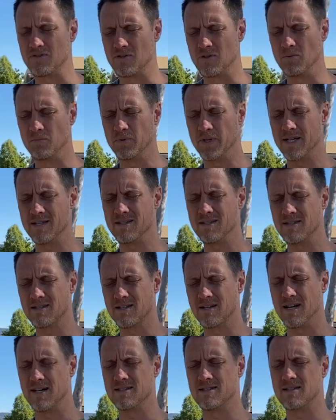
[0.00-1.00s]
So bless these
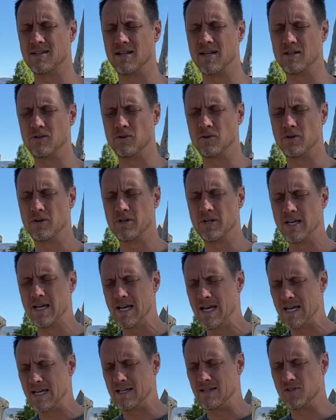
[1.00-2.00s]
guys today, Lord,
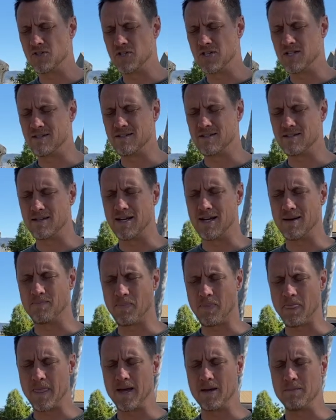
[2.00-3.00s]
in Jesus' name.
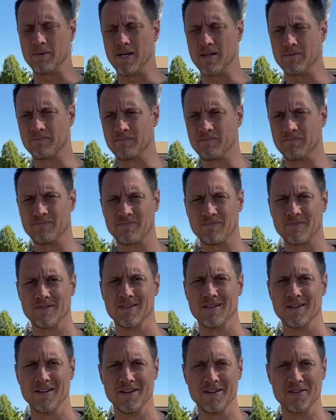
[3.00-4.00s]
Amen.
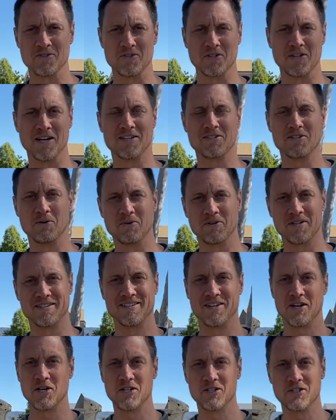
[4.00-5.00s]
So guys, I want to
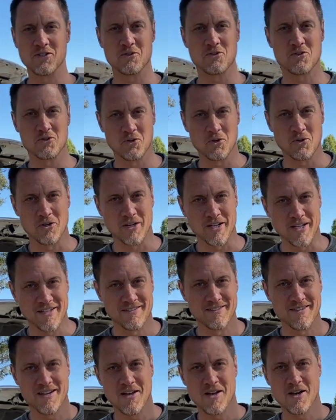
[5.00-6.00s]
tell you a little story.
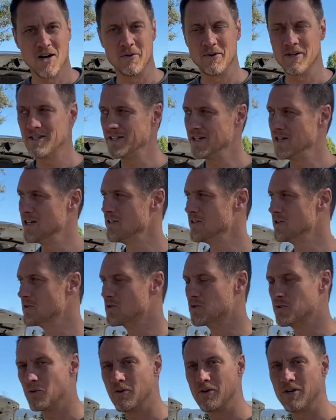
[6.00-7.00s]
I want to tell you a little
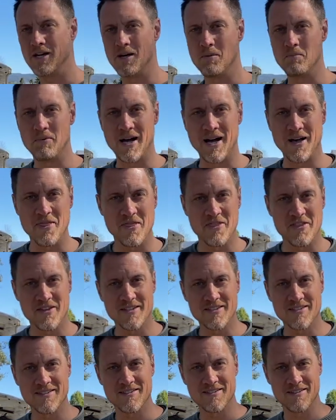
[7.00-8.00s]
story about
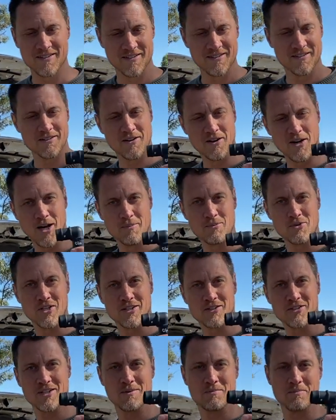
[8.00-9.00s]
this
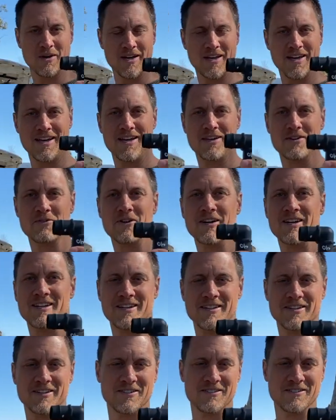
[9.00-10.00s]
object in my hand right
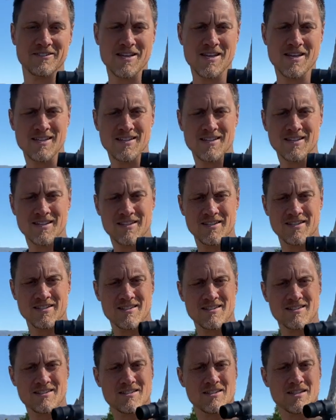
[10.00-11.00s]
here. This
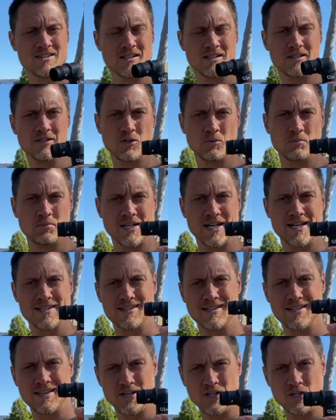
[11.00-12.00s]
is just a little
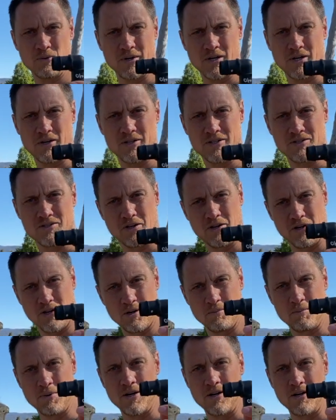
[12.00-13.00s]
plastic elbow. It's a
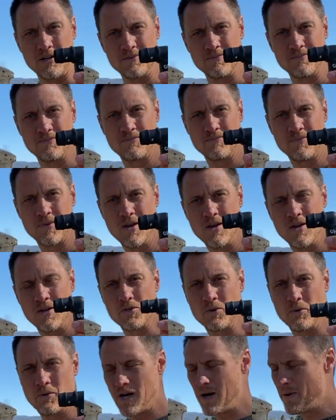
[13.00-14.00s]
car part.
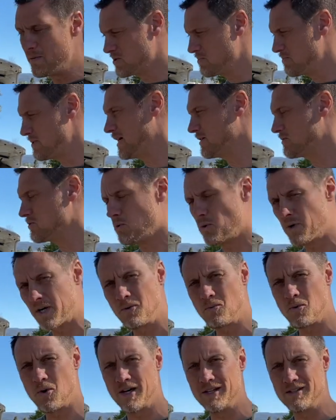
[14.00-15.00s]
So when I was about
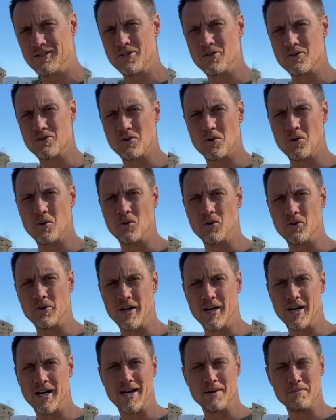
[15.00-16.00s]
21 years old,
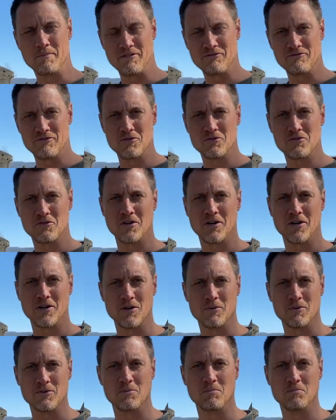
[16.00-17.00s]
I had my first car.
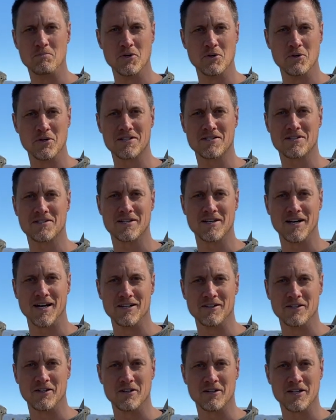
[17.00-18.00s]
It was a Buick
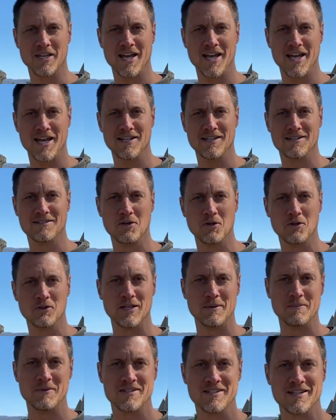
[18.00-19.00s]
Skylark 82
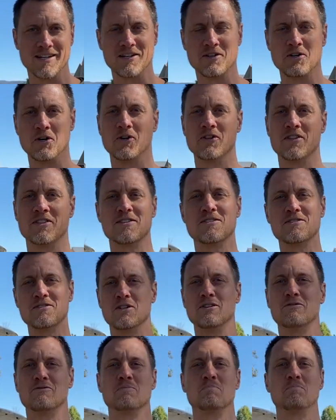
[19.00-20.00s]
Limited. I called it the
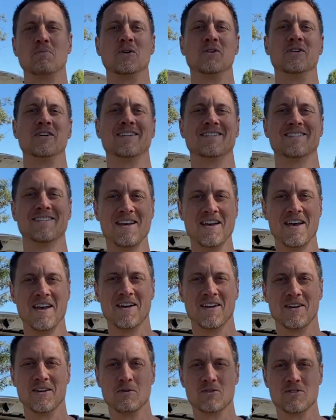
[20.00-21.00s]
Silver Bullet.
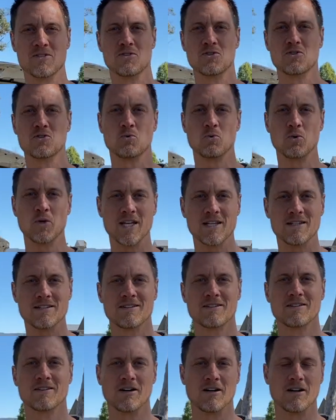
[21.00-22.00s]
It was a sweet
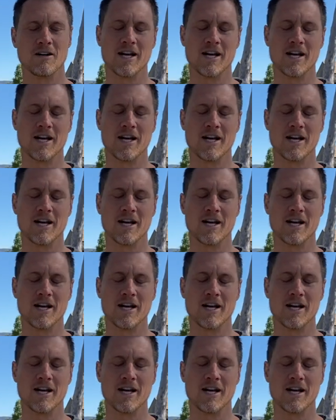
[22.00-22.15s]
car.